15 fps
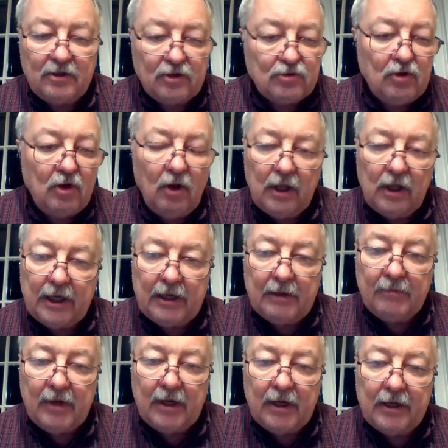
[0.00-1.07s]
control
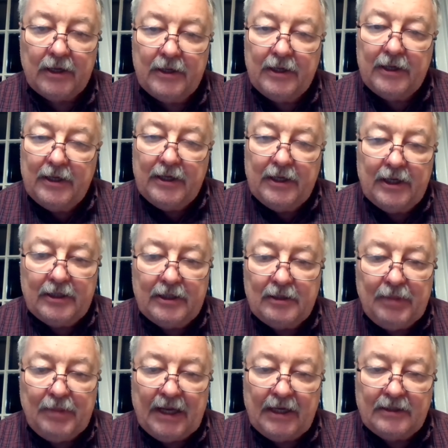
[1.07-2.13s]
him in
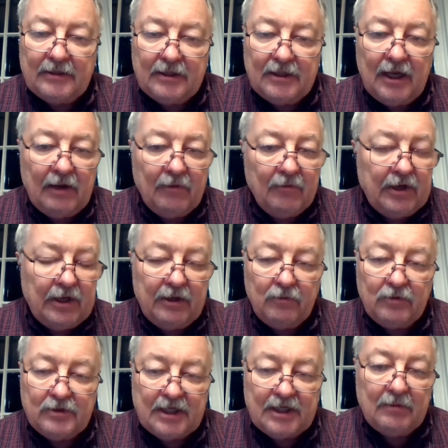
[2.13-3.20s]
the paint tonight when
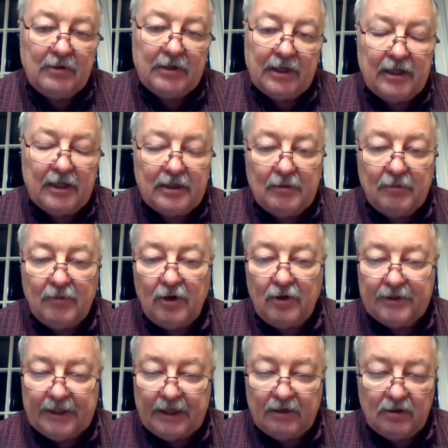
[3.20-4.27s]
he was able to get the
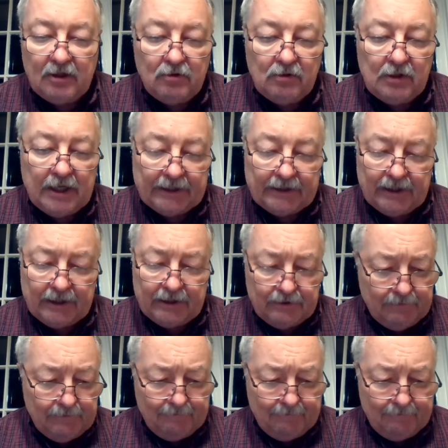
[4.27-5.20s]
ball down low like that?